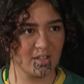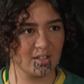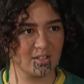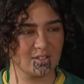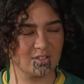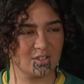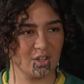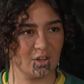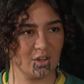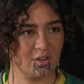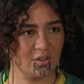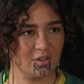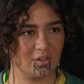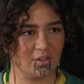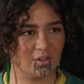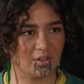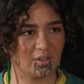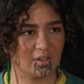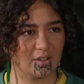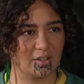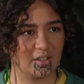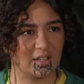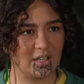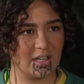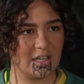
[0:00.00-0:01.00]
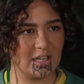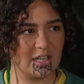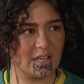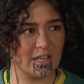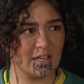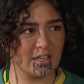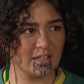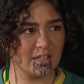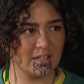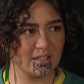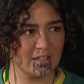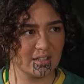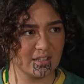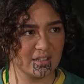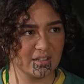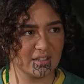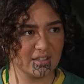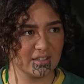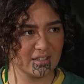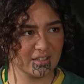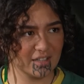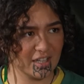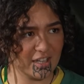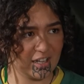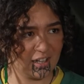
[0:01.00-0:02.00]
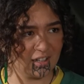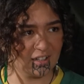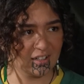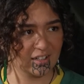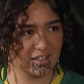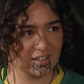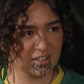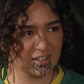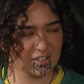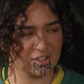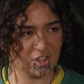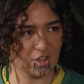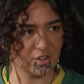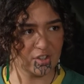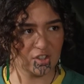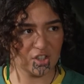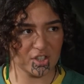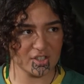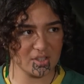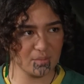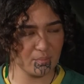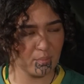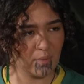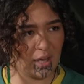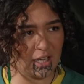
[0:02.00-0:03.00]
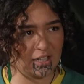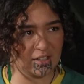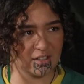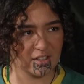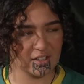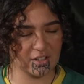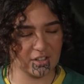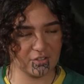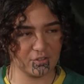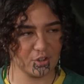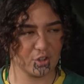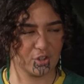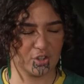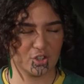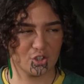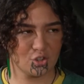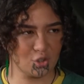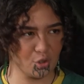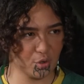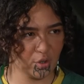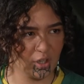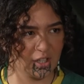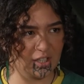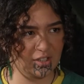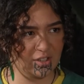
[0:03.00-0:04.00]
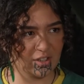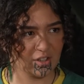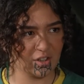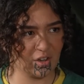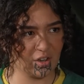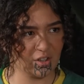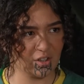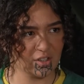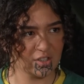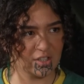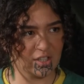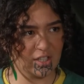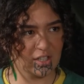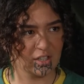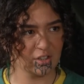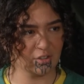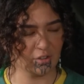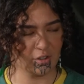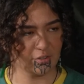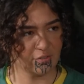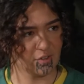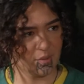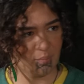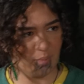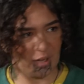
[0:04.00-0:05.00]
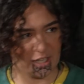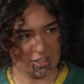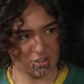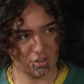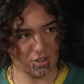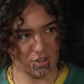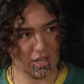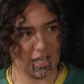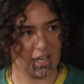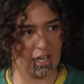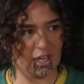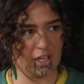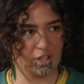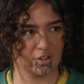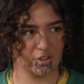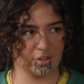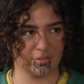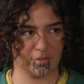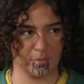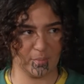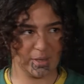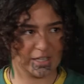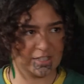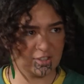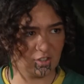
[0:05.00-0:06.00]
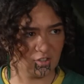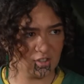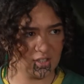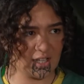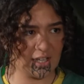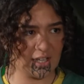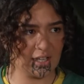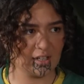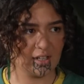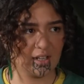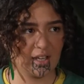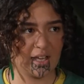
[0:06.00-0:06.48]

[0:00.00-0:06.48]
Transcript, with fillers: So and Mark Zuckerberg. Yeah. yeah. So it doesn't matter if you're enjoying the content or if it makes you angry, if it makes you sad.